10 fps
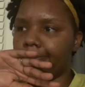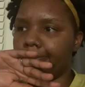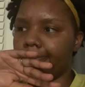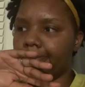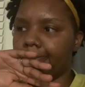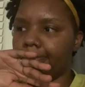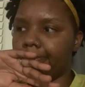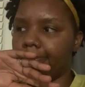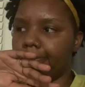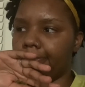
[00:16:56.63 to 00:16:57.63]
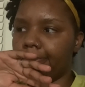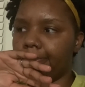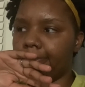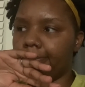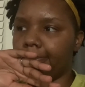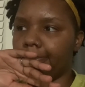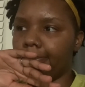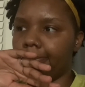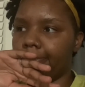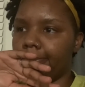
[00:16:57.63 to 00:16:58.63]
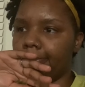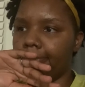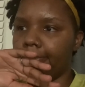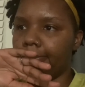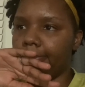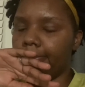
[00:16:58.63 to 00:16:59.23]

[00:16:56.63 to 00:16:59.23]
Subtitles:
Nobody speaks.